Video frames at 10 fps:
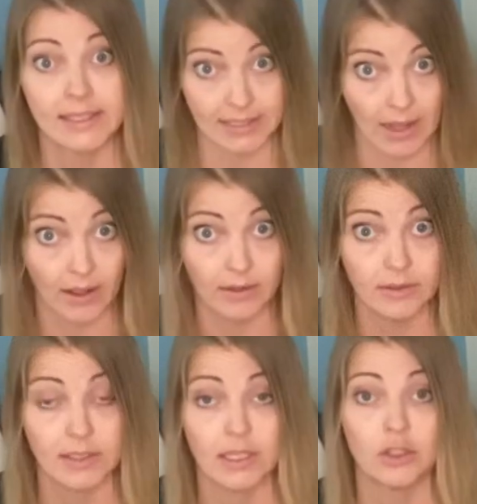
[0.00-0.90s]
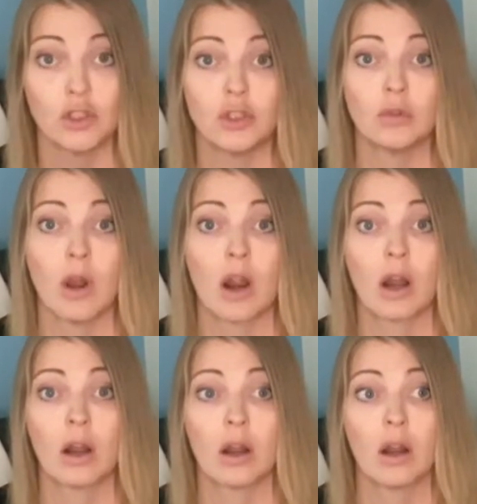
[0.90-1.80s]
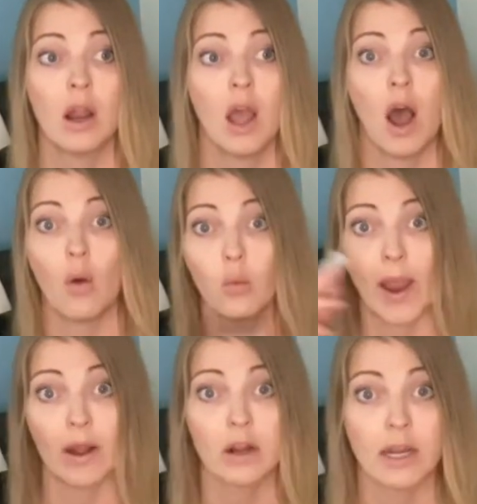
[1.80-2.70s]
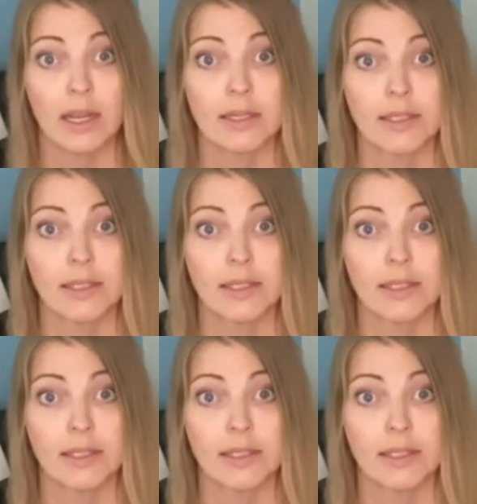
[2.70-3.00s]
cells, into our awareness,